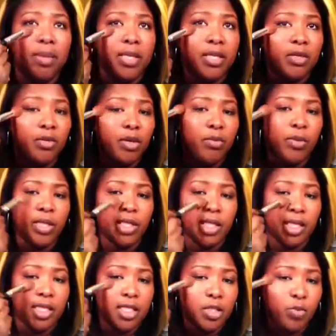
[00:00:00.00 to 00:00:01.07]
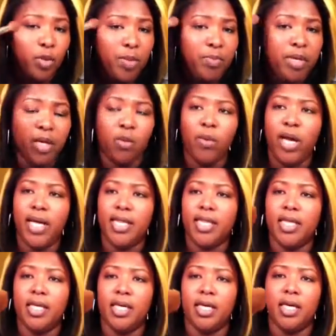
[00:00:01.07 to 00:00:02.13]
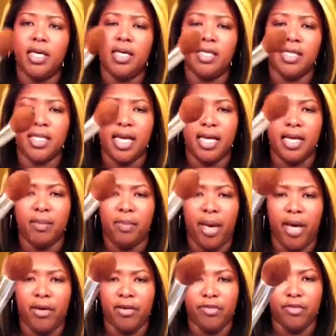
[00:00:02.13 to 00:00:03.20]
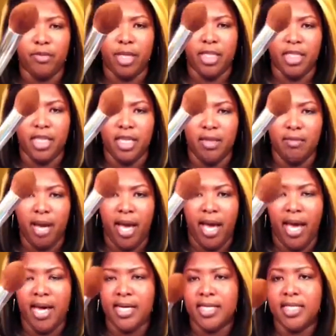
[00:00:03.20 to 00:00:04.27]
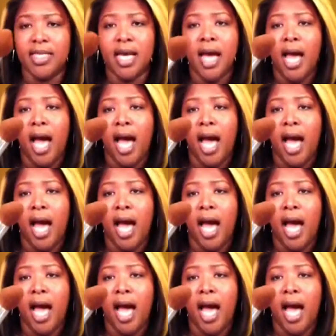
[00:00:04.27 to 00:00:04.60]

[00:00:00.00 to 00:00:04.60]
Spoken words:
been doing with it is sweeping away the setting powder from underneath my eyes.